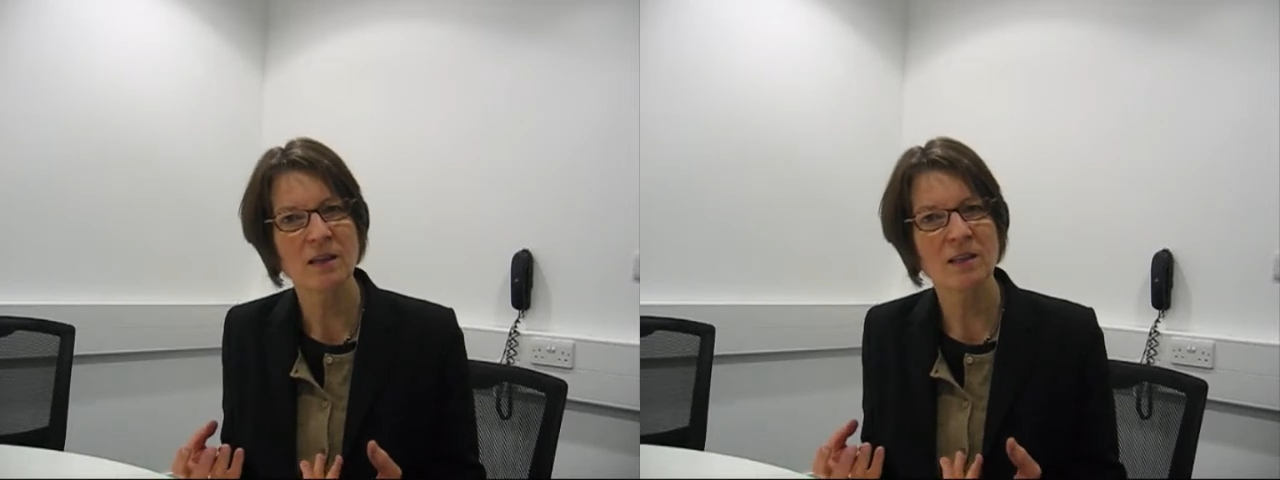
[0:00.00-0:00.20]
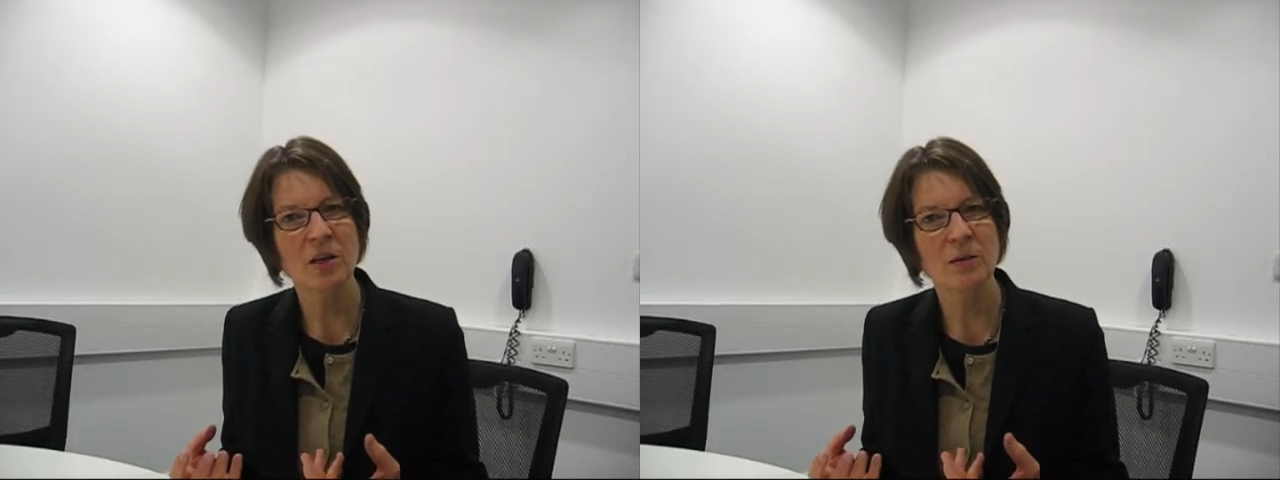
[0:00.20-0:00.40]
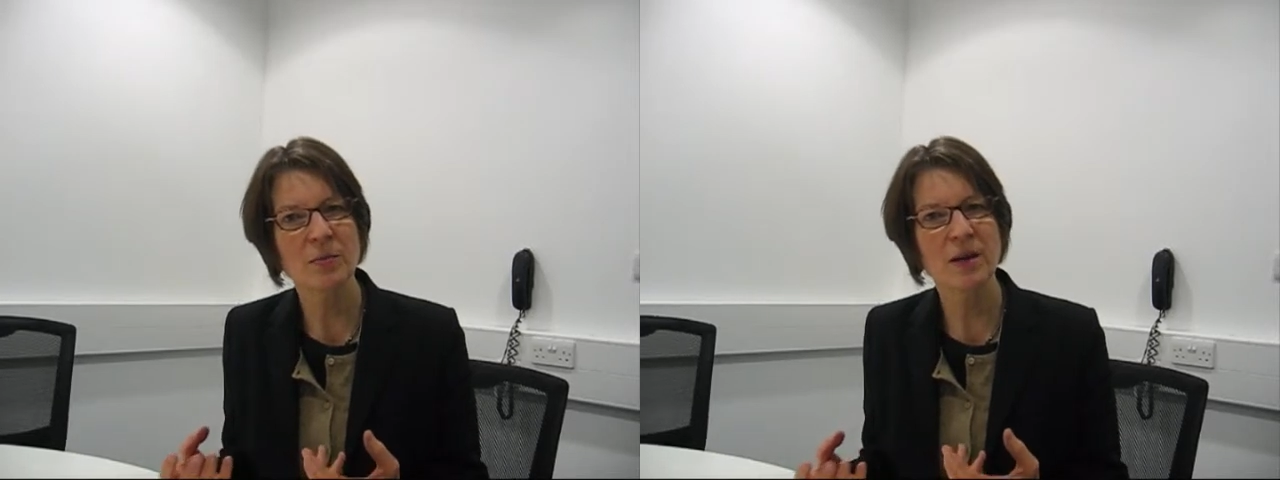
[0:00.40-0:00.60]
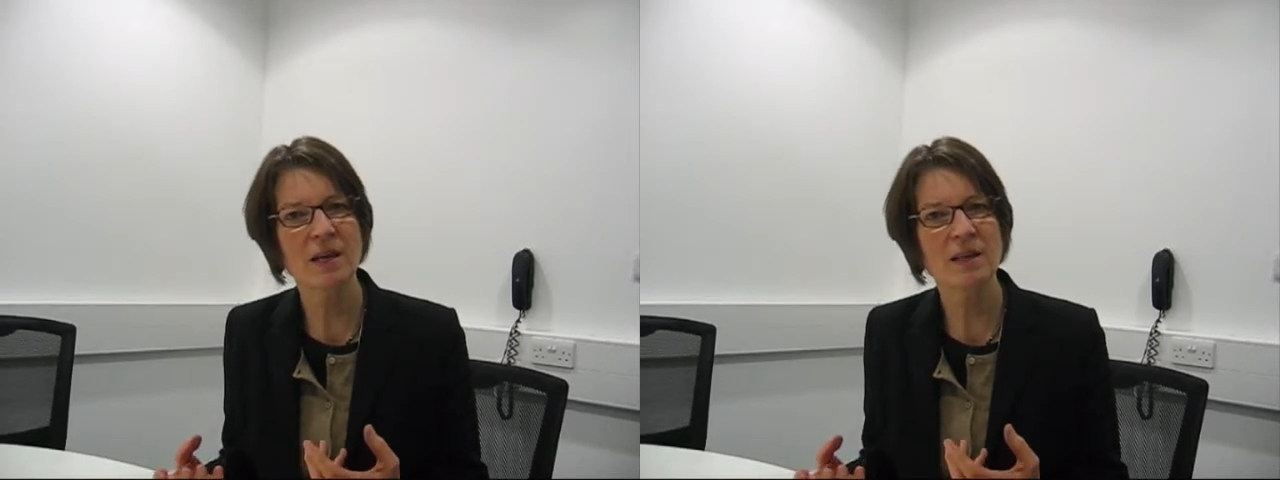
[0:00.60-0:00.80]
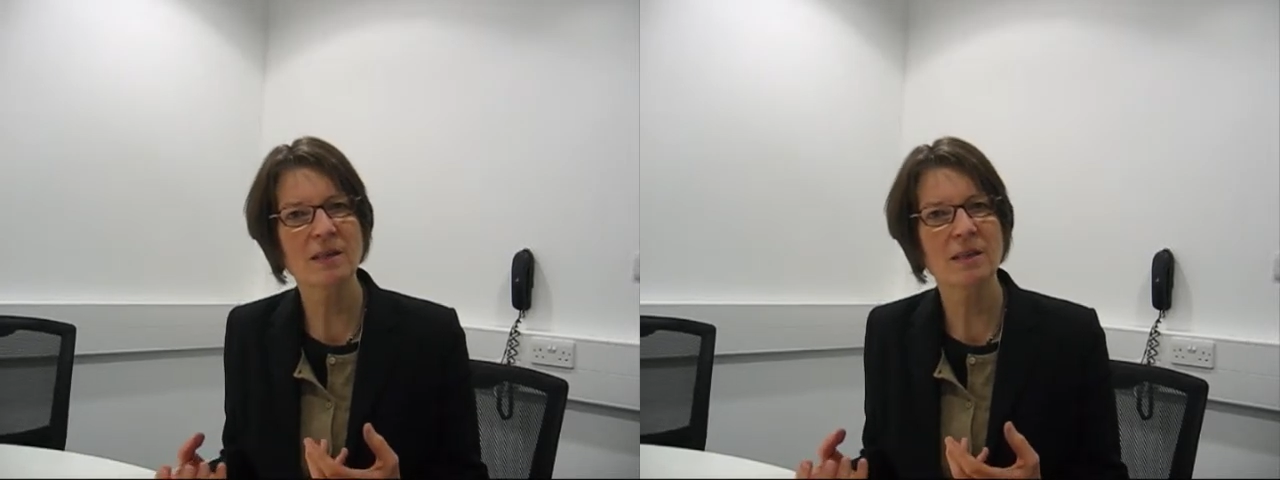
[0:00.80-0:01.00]
So it
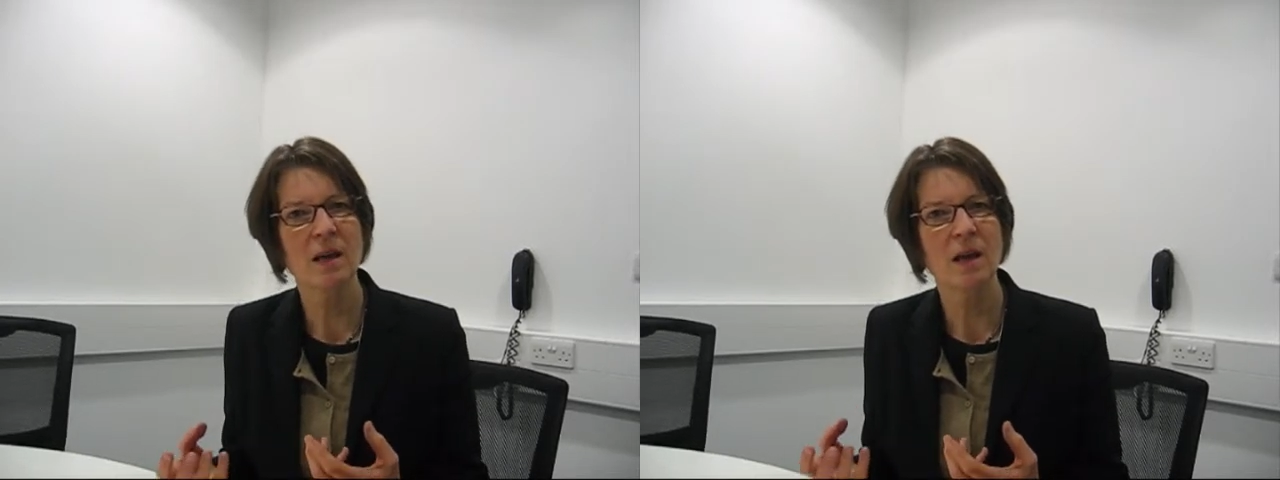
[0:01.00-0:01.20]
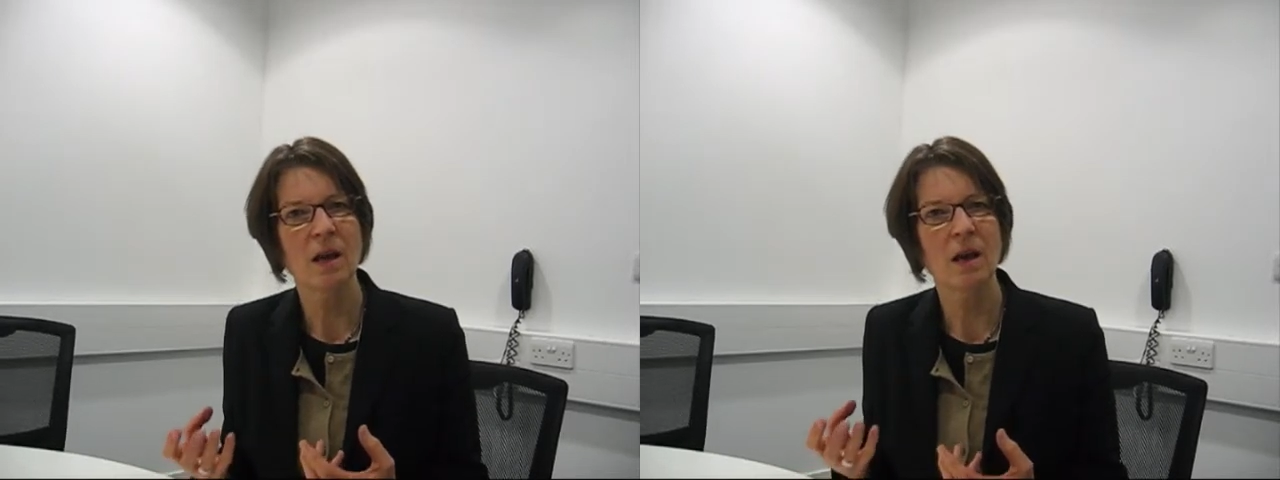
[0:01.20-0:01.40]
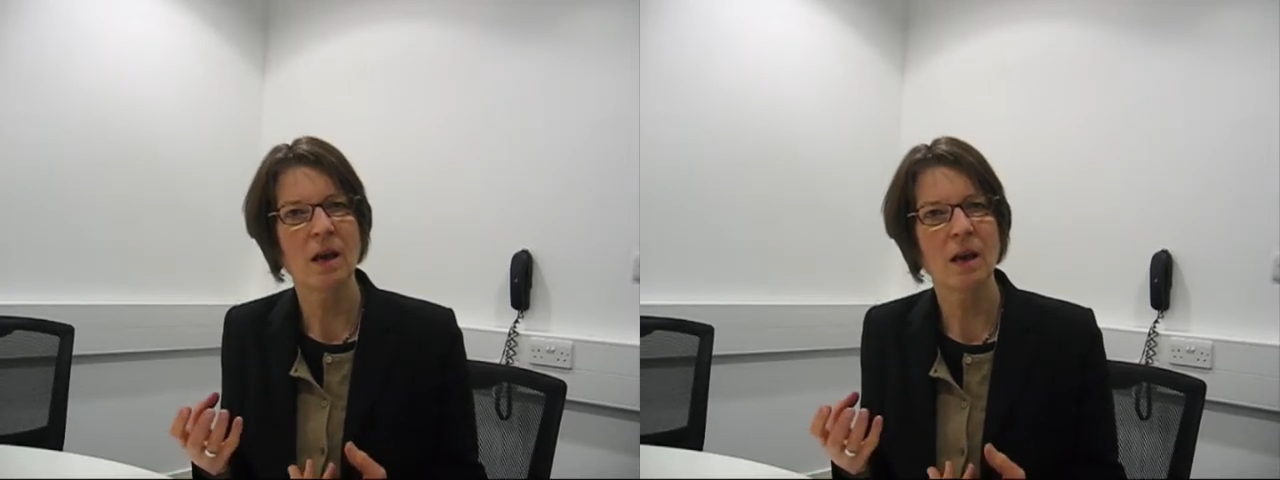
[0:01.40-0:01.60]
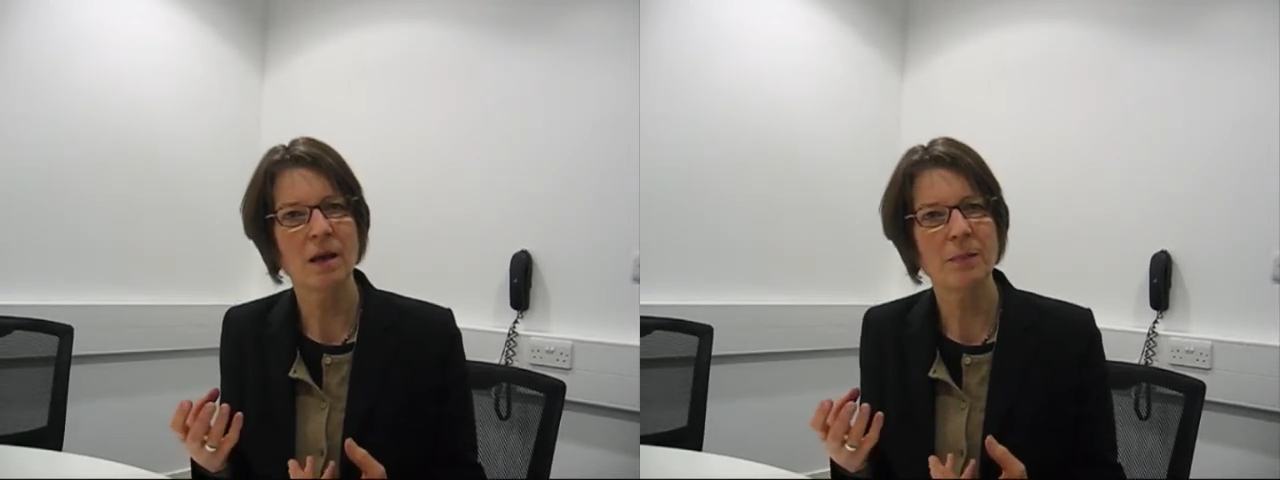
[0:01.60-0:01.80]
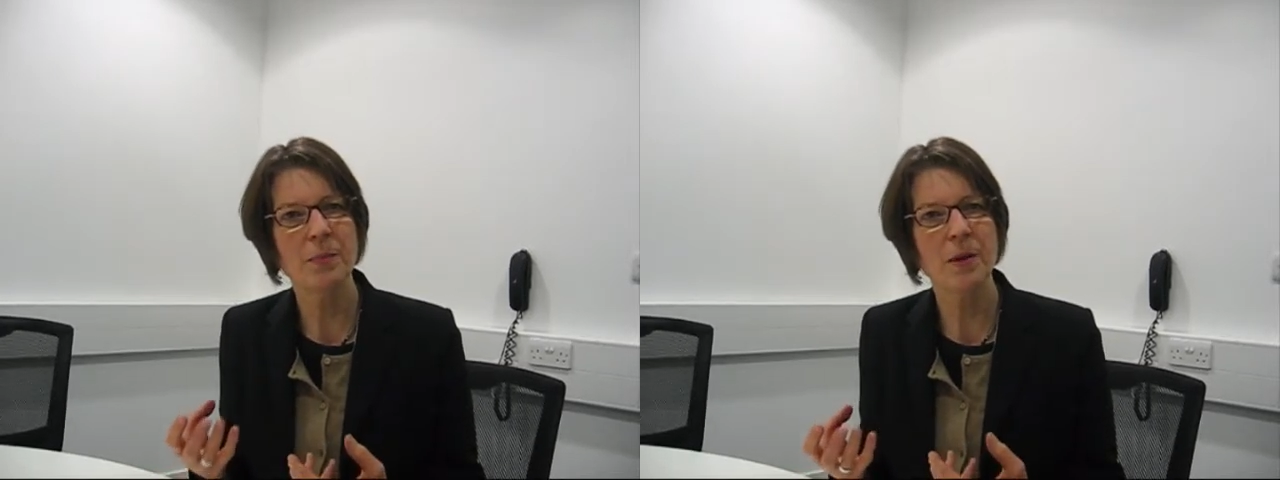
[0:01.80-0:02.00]
brings
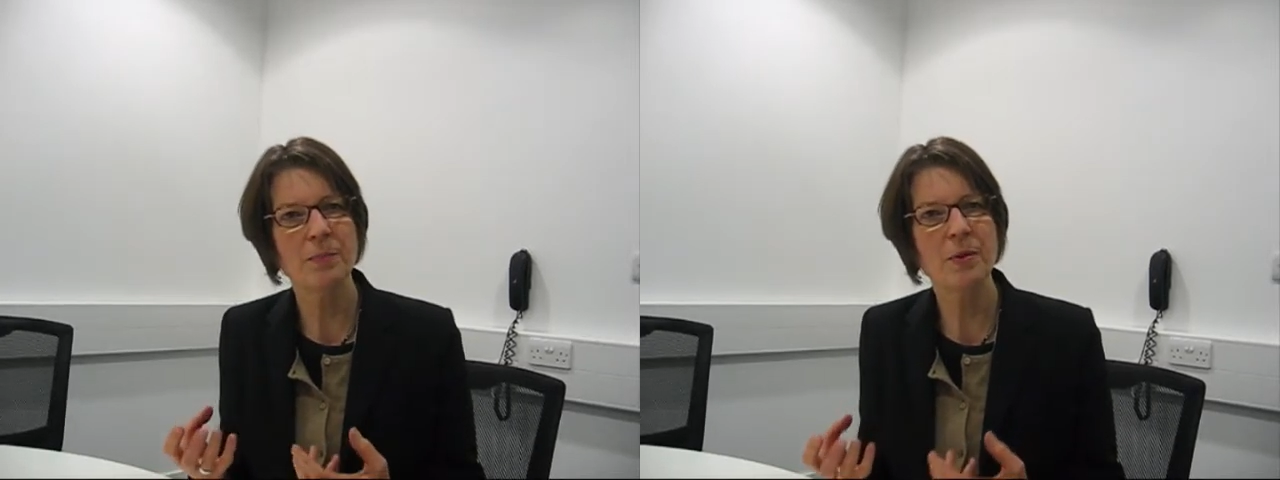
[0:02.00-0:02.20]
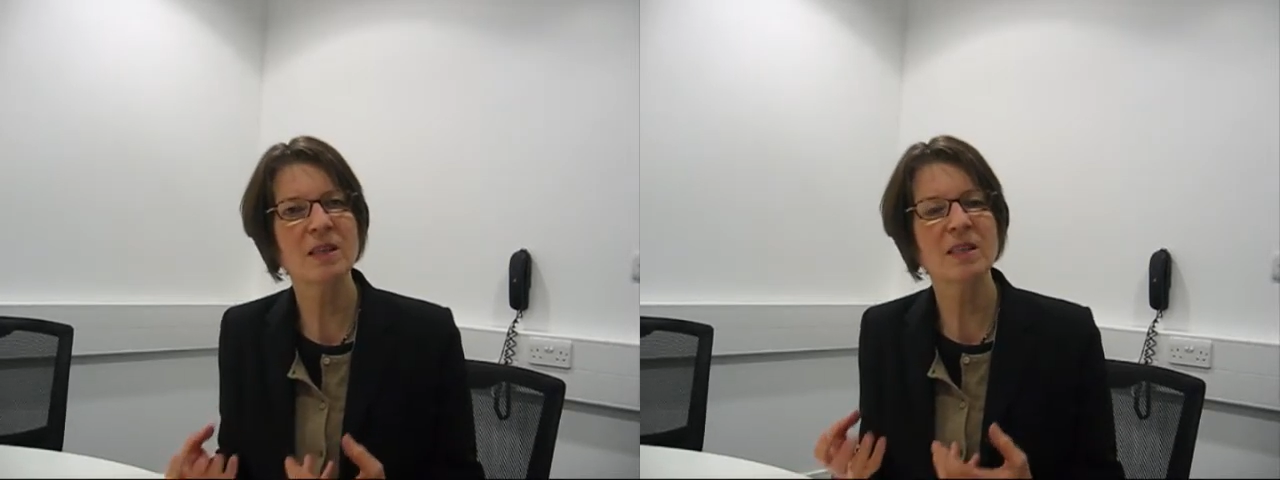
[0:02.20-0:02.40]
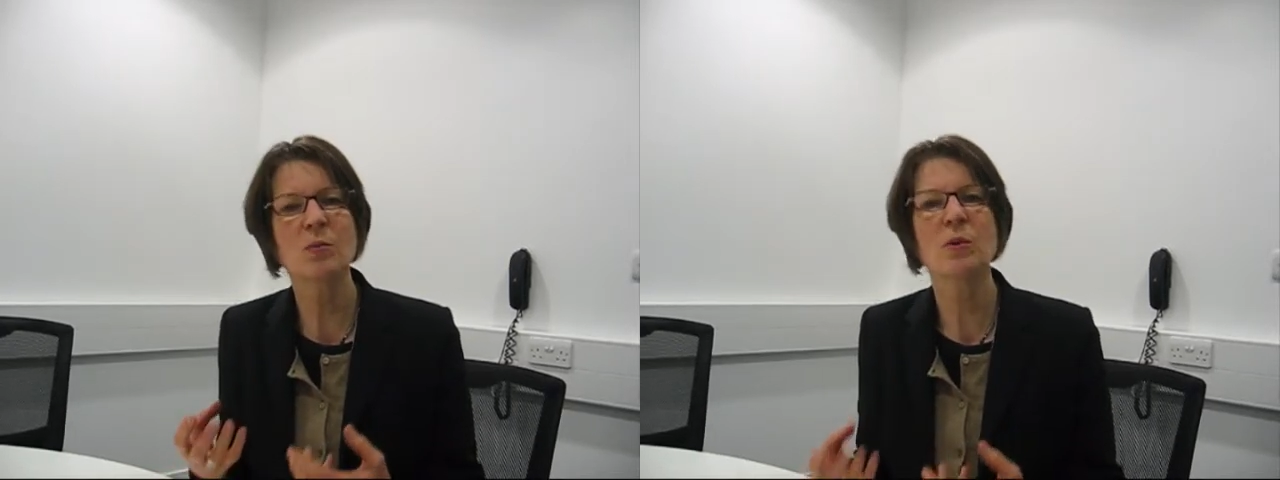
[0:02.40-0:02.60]
the